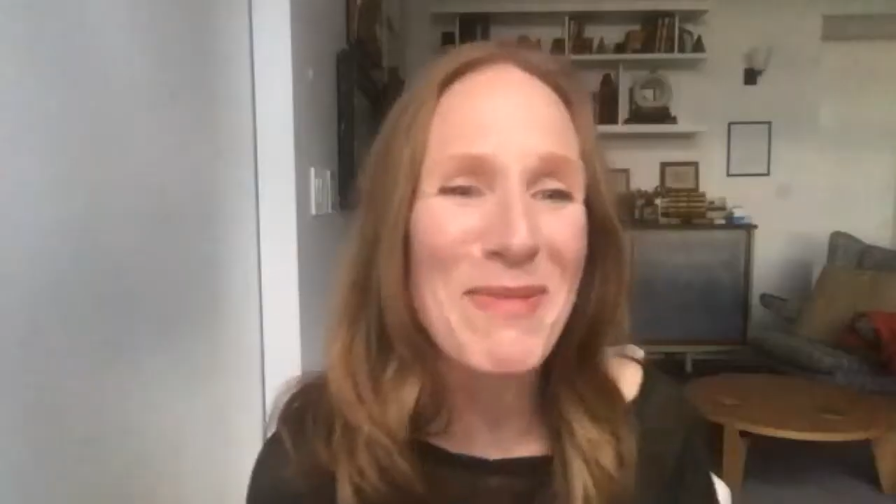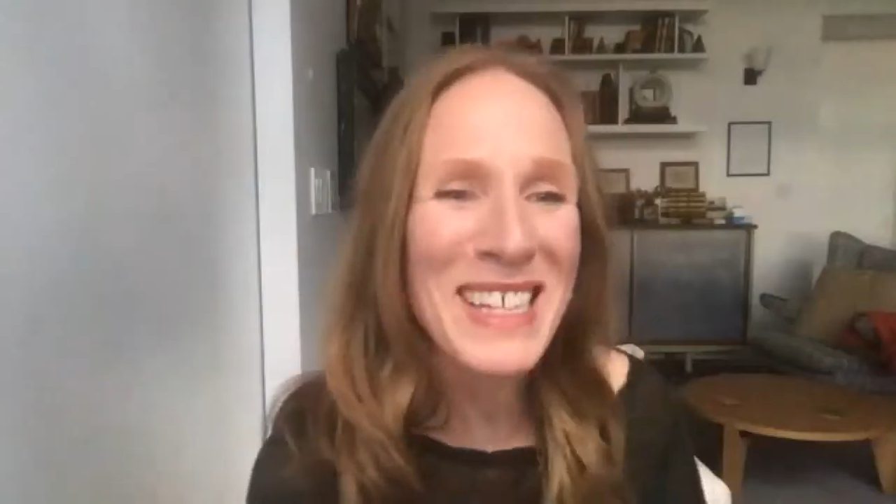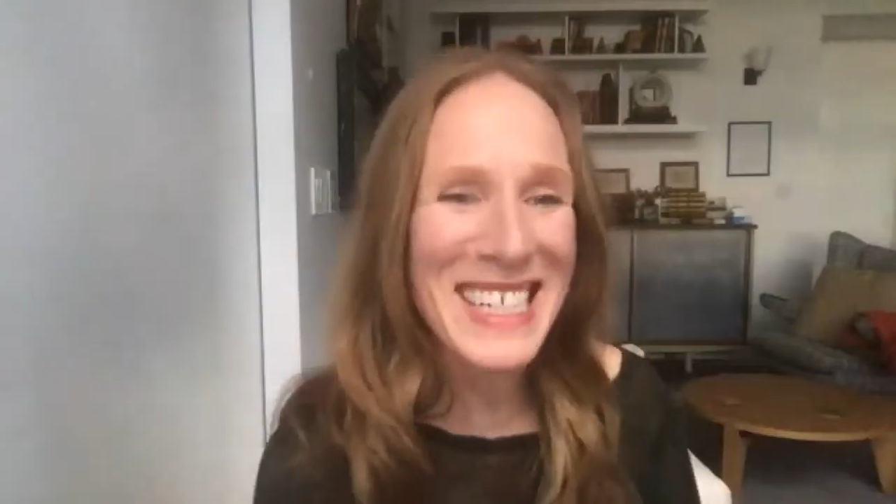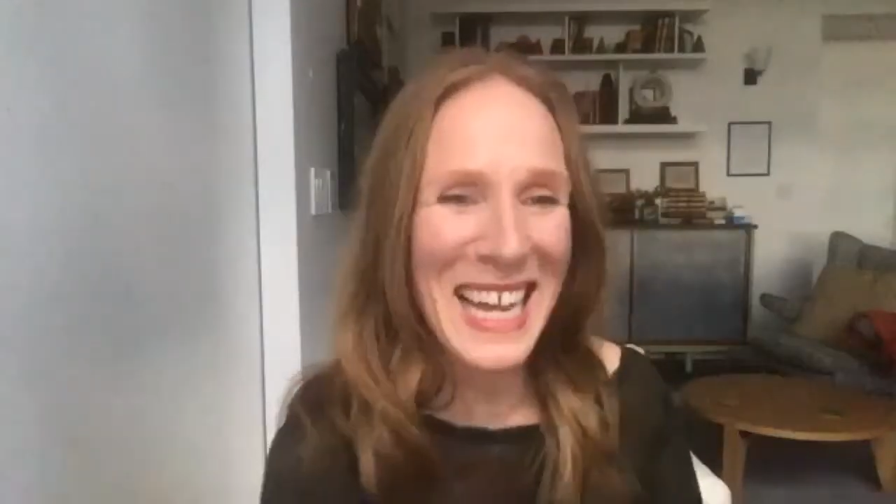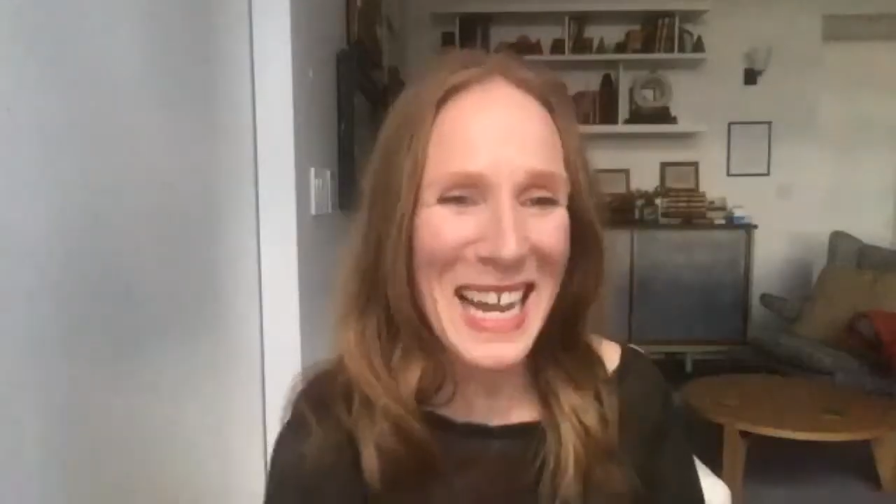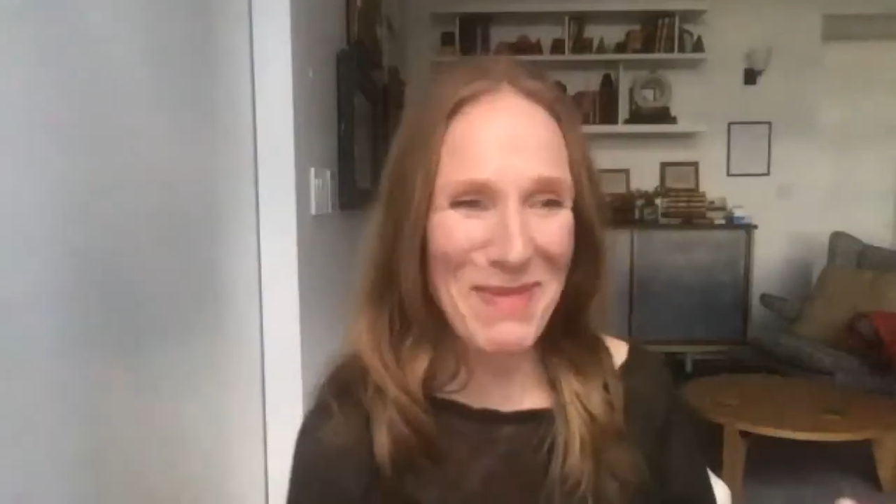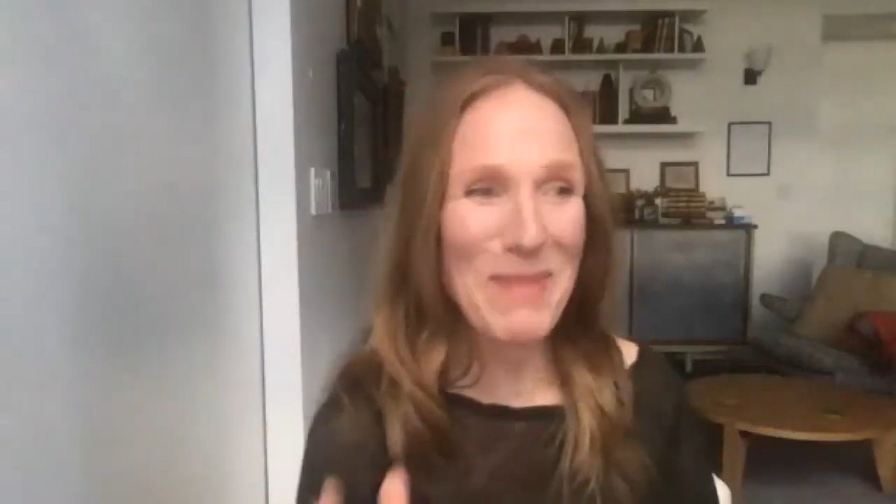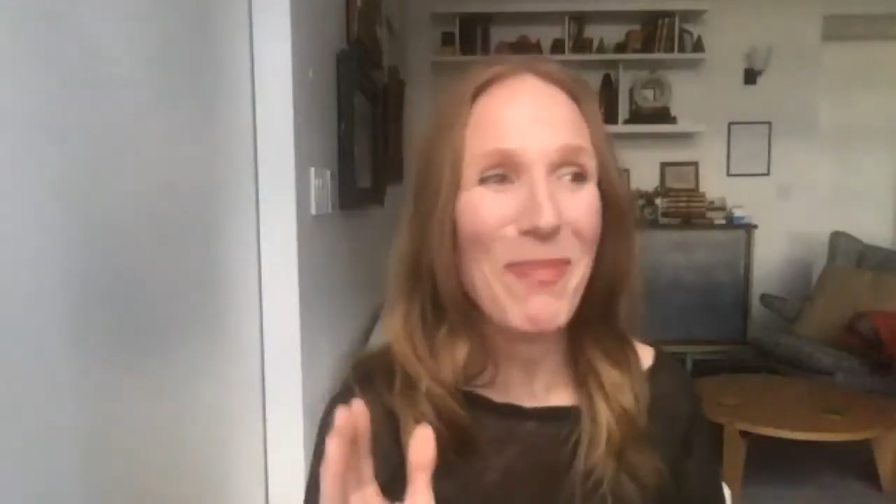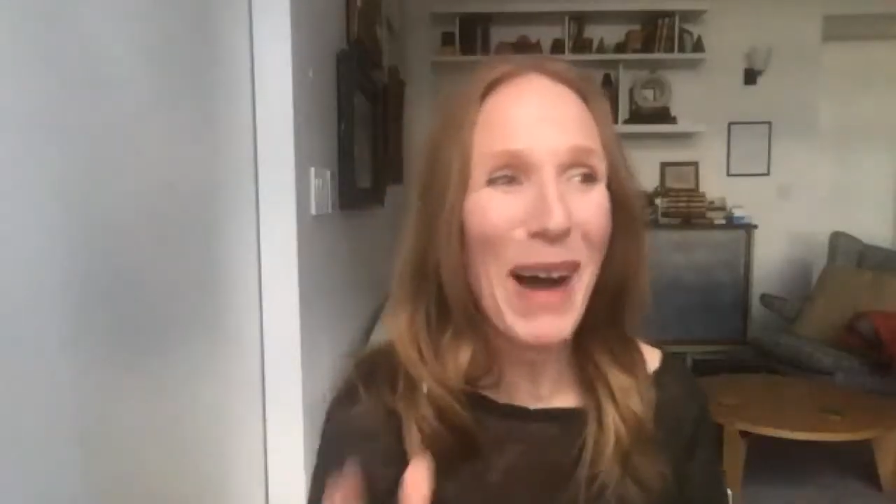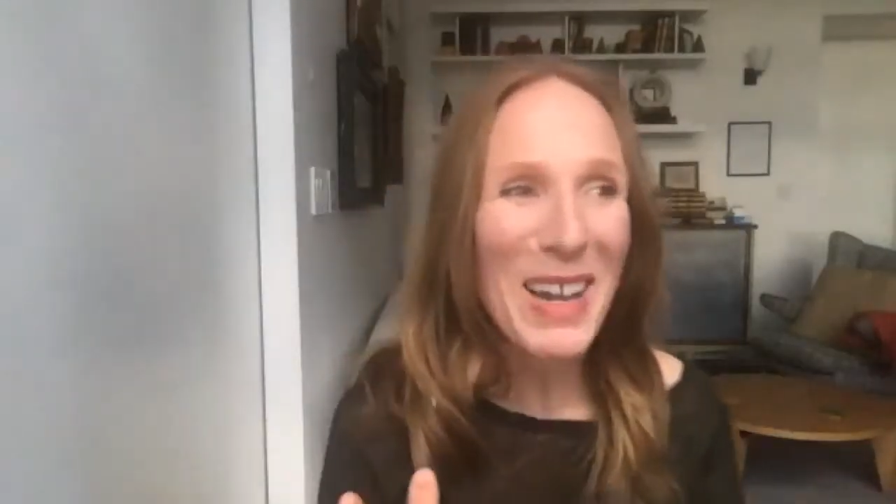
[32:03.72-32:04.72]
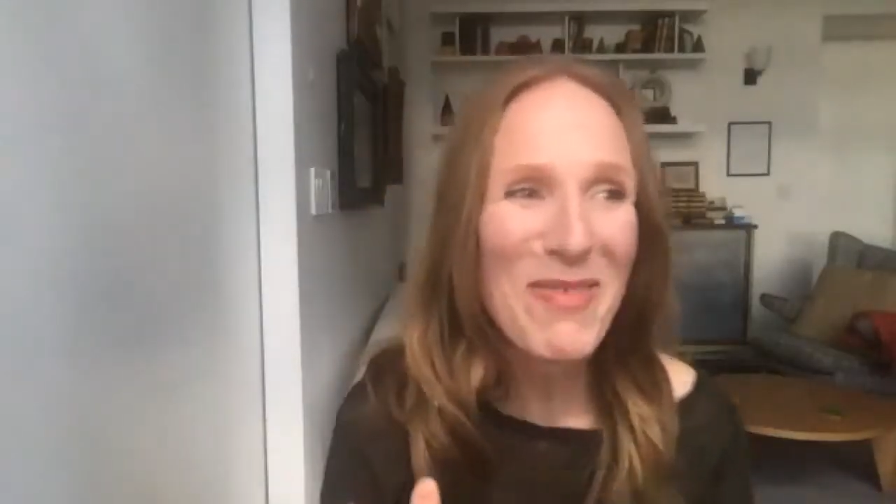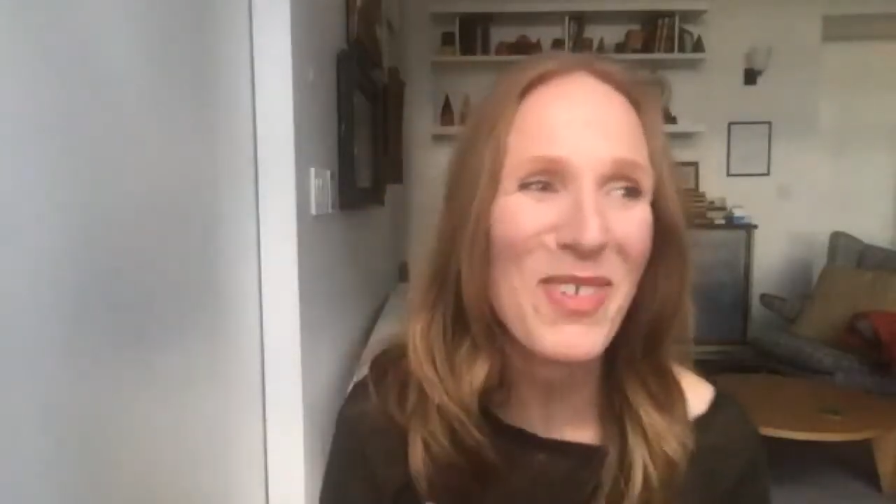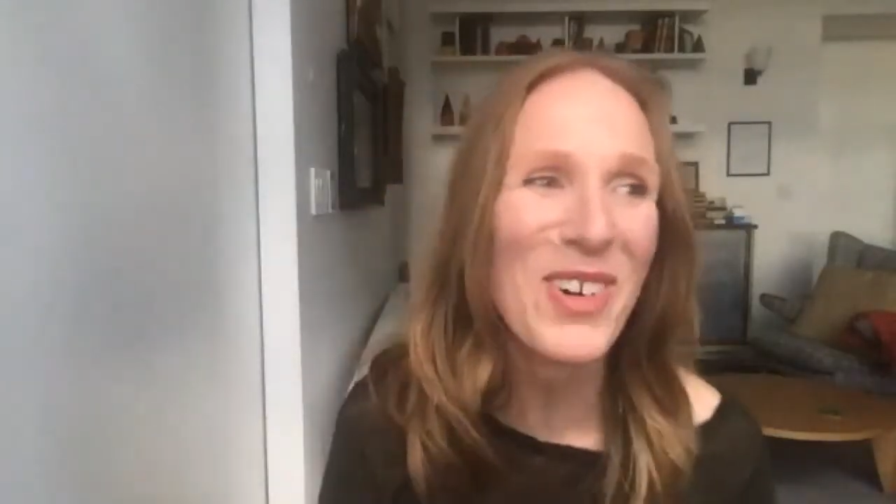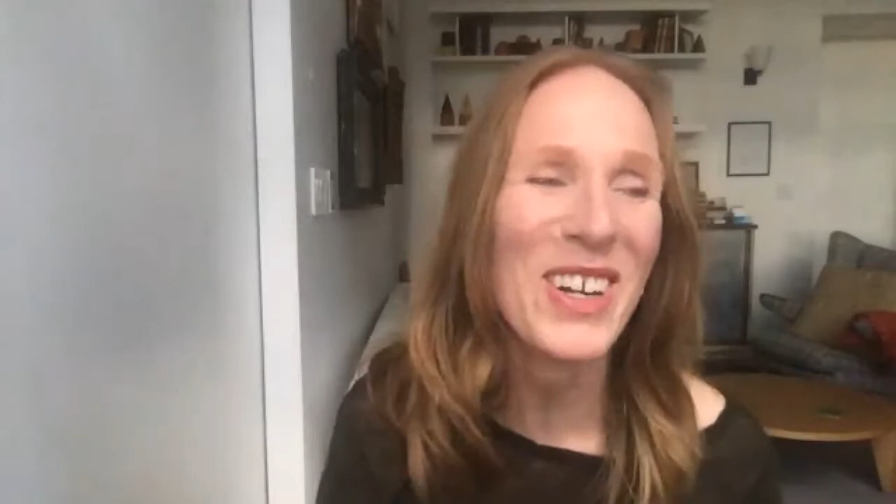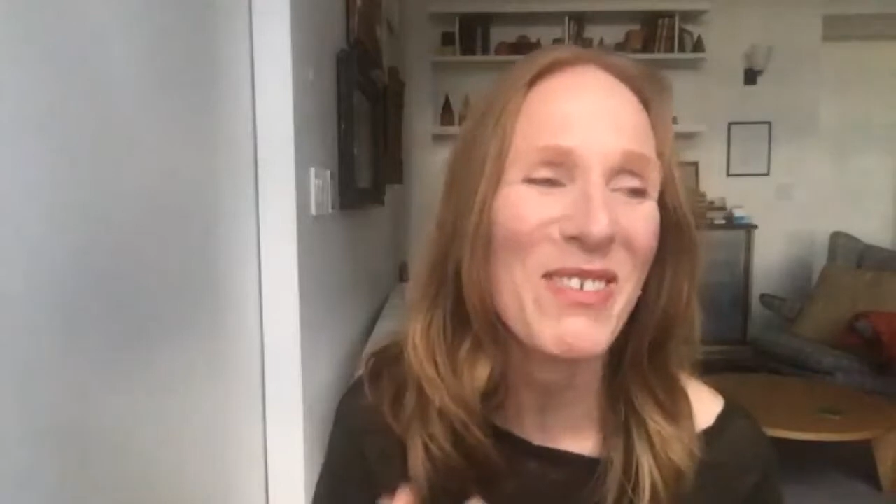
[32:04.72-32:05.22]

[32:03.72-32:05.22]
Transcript: the take, but my fork